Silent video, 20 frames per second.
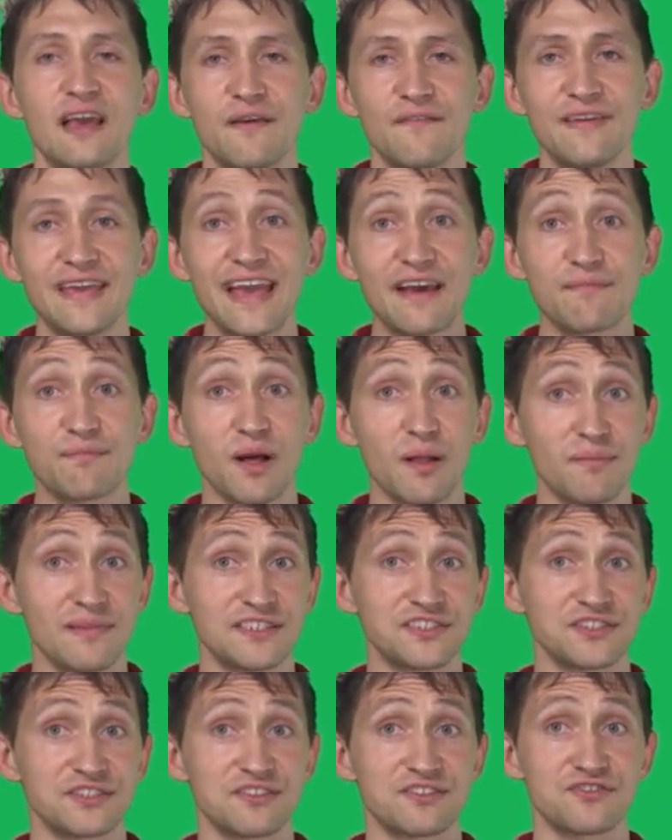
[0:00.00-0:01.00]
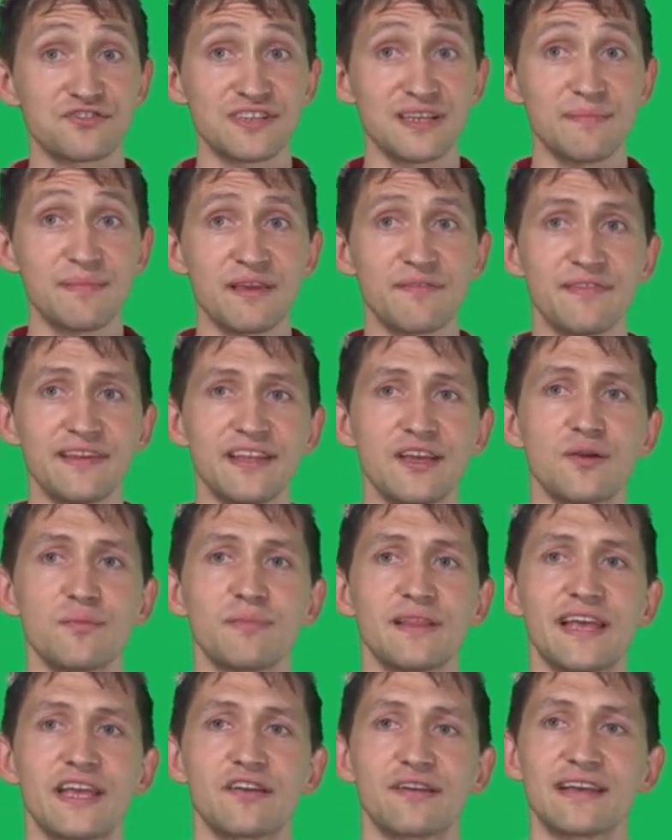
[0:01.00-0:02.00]
We have published a streaming video
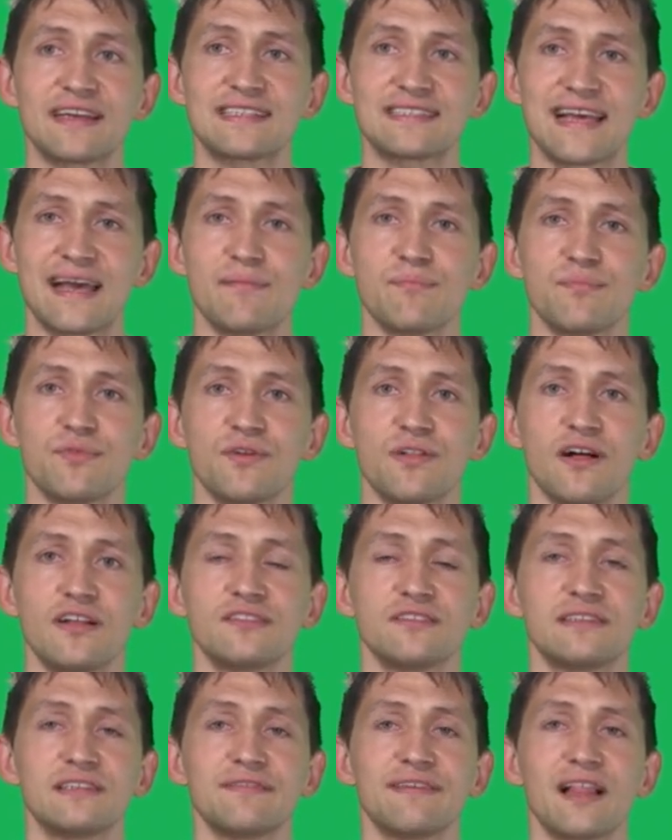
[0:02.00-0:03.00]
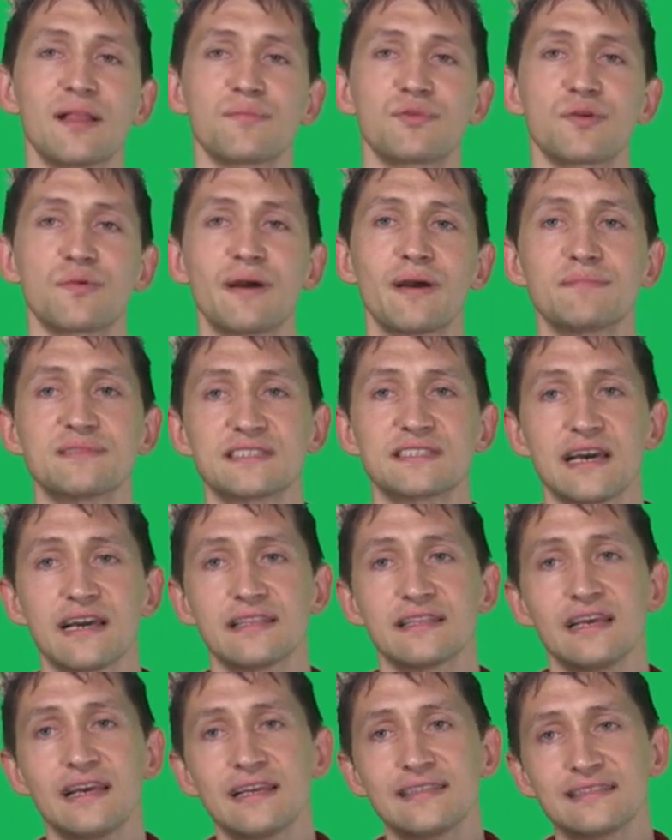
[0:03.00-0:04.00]
player example on the developer website